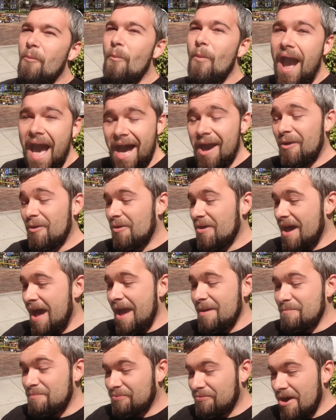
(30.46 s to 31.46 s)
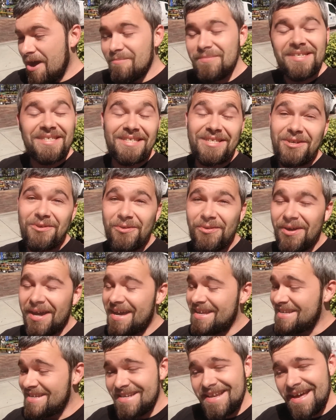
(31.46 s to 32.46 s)
Wow, I promise you,
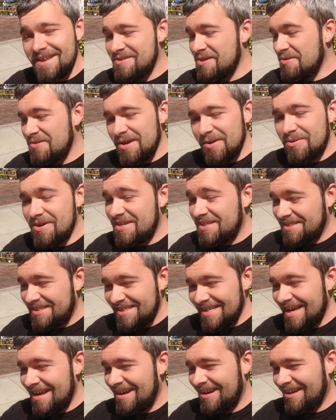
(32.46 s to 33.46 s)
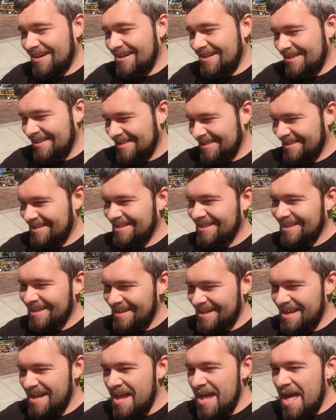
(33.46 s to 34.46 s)
I did not know that was there.
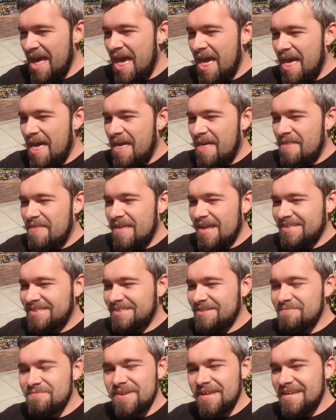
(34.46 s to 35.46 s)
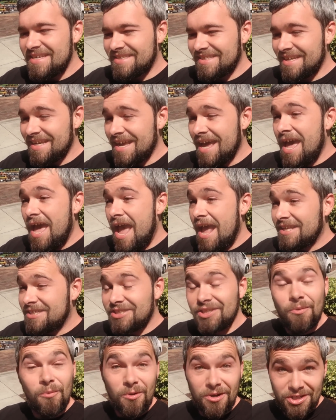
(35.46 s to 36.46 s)
That's amazing. It's
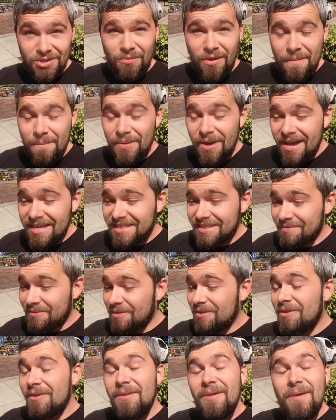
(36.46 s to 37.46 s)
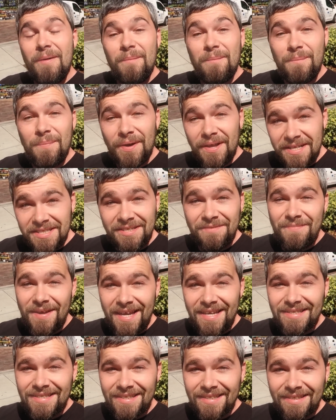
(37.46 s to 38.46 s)
the worst one possible, but it's
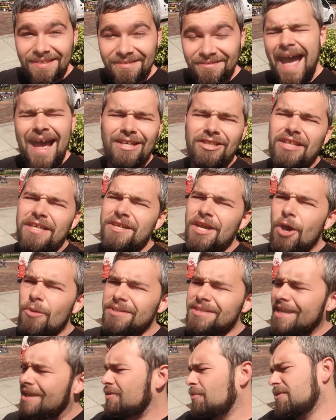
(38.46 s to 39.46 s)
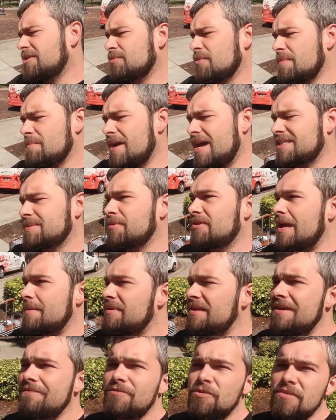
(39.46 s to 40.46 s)
amazing. Actually, no, it's not the worst one possible. I
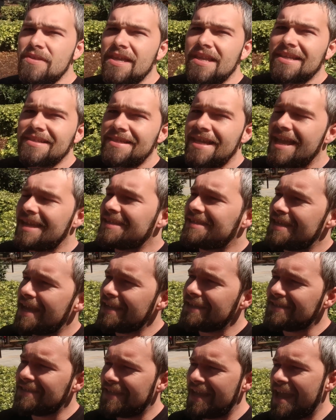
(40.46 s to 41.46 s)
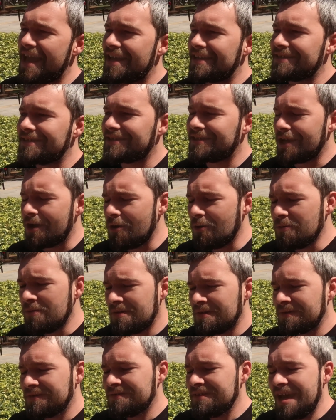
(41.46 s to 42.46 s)
believe you can get a 10, 10, 10, so
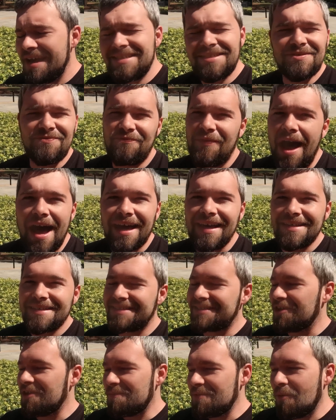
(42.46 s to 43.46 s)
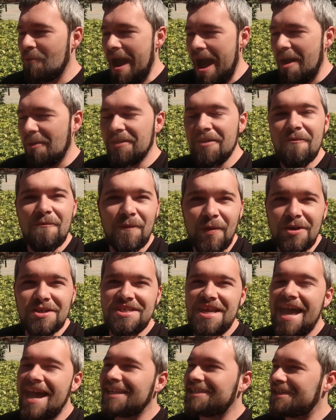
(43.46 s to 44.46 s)
that's fine still. But wow, the
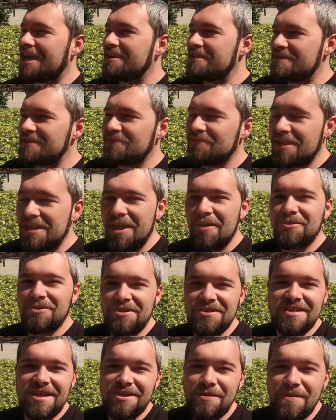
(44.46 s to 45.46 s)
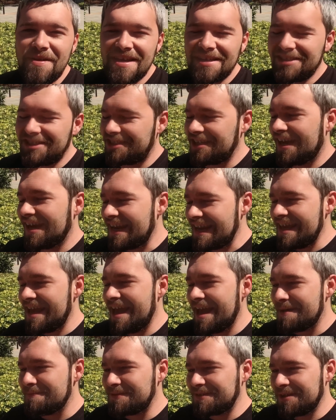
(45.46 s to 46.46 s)
first hatch out of this video turns out to be a shiny
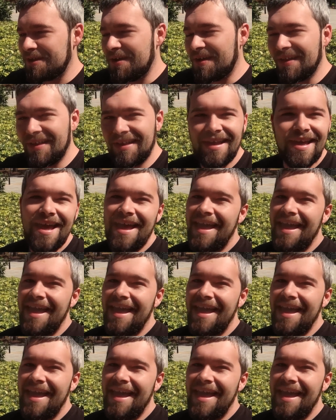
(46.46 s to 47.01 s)
Absol.